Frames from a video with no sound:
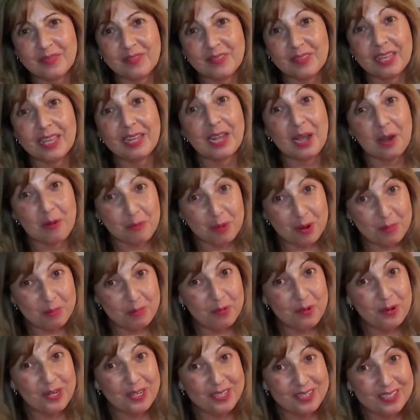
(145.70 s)
And at one
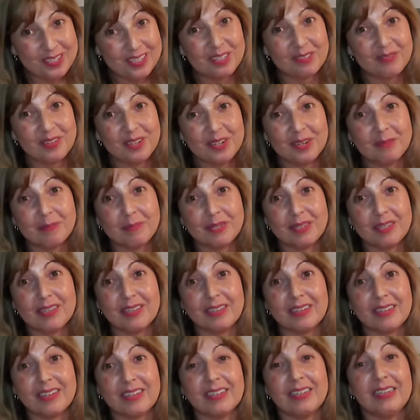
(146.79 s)
point, at the very
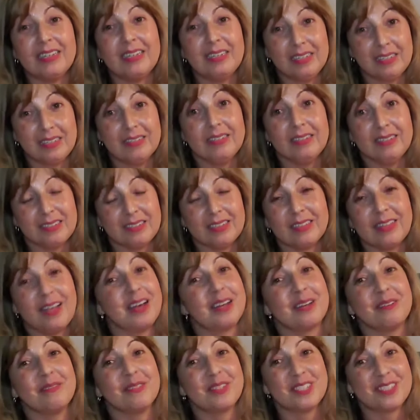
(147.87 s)
beginning, a
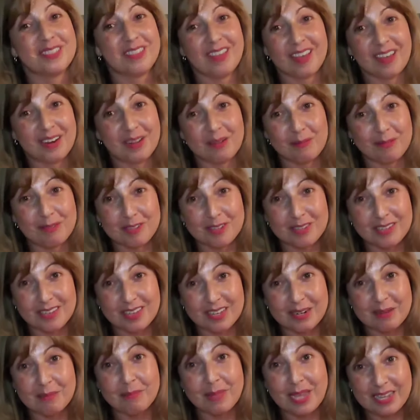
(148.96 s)
lot of us thought I wasn't
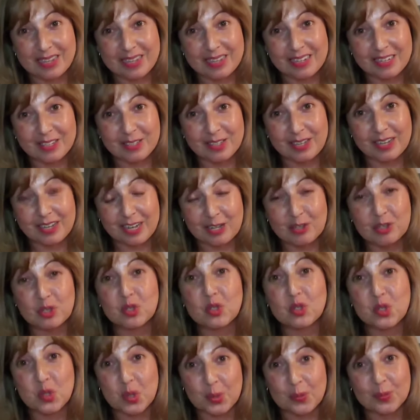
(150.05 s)
gonna make it because I got
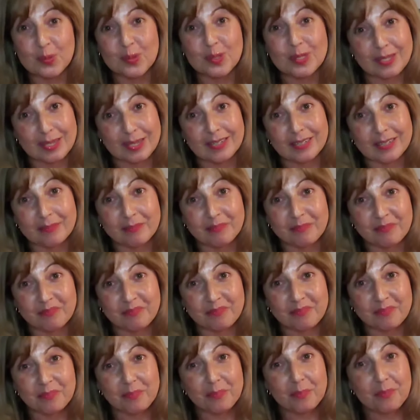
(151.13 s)
so sick.
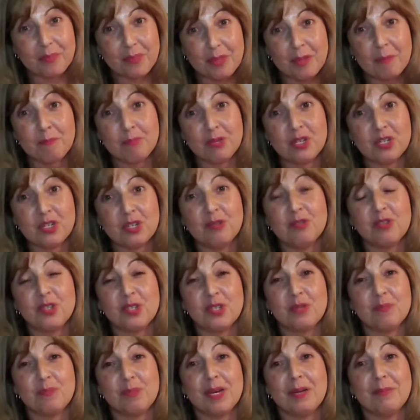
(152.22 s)
But you
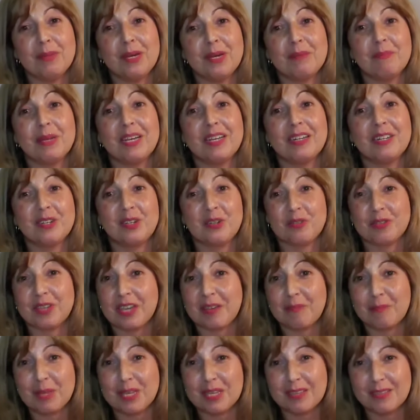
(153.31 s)
stood by my bed and you
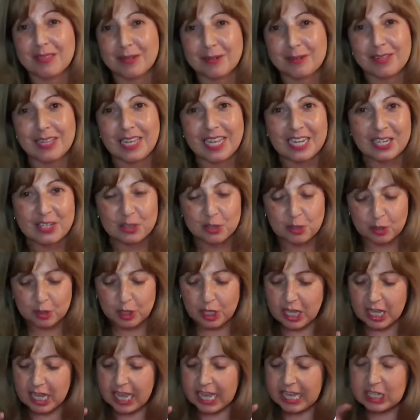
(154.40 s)
gave me a little angel,
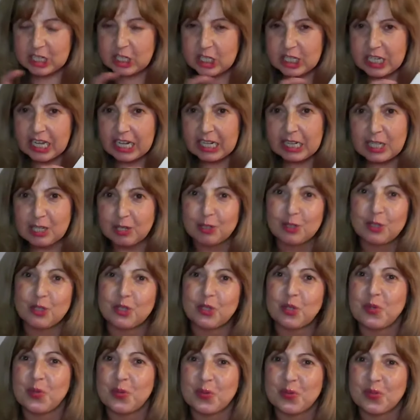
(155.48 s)
and she had little
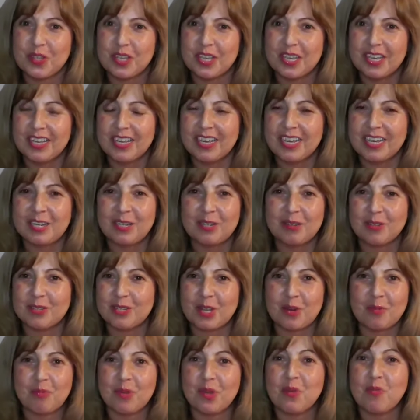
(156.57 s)
shoes. And you
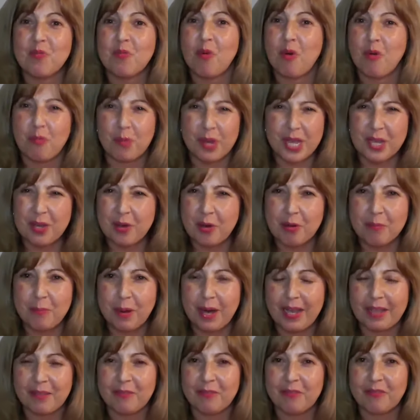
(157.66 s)
said, we go
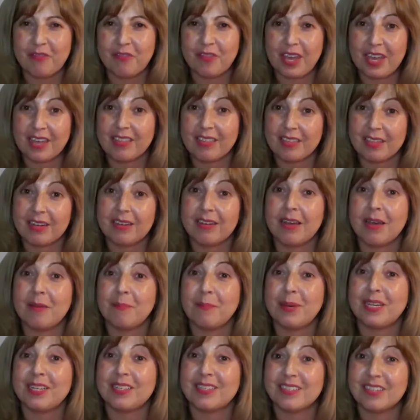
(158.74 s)
by faith and not
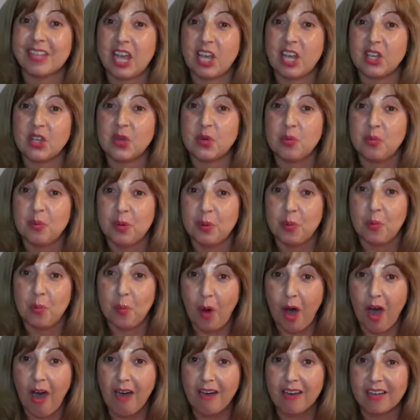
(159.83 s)
by sight. You will
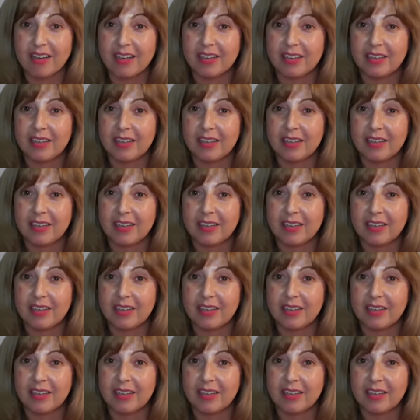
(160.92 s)
walk